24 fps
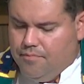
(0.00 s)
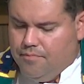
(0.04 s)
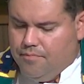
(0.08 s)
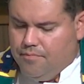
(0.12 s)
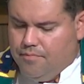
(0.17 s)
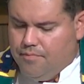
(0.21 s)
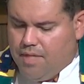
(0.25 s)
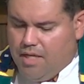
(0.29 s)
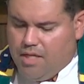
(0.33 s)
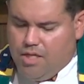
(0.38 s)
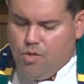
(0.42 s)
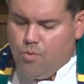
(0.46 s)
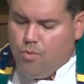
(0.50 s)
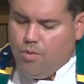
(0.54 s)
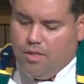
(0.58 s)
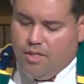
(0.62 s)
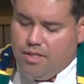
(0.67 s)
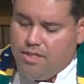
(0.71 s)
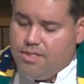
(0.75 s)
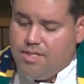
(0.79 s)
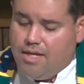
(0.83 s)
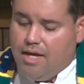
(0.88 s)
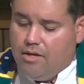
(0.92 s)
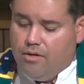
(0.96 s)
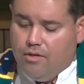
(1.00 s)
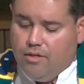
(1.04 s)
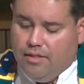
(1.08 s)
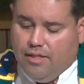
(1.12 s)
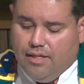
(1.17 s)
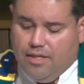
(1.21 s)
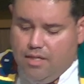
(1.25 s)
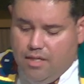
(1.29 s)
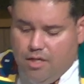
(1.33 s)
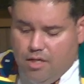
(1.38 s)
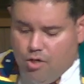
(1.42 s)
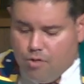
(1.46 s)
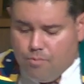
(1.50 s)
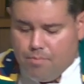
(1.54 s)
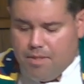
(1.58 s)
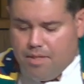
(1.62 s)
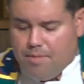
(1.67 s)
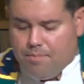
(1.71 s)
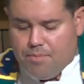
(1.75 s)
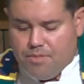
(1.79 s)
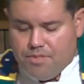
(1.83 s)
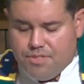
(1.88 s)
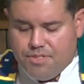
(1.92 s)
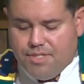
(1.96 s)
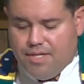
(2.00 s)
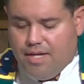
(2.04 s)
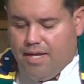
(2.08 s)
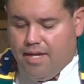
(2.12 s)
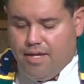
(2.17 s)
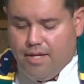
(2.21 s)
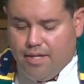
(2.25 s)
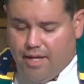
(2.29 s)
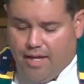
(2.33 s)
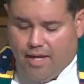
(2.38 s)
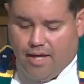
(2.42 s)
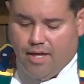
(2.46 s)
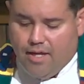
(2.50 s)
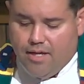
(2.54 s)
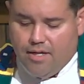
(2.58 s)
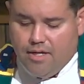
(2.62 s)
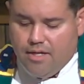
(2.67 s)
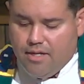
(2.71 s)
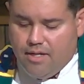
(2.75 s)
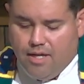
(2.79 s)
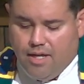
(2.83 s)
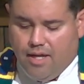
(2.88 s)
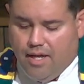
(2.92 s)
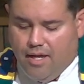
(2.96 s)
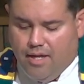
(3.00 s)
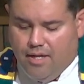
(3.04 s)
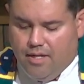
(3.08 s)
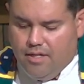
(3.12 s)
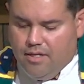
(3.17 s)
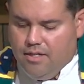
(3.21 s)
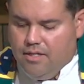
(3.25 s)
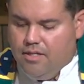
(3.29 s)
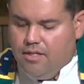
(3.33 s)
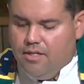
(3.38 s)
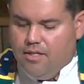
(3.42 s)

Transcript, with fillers: Now, you will undoubtedly hear people say again and again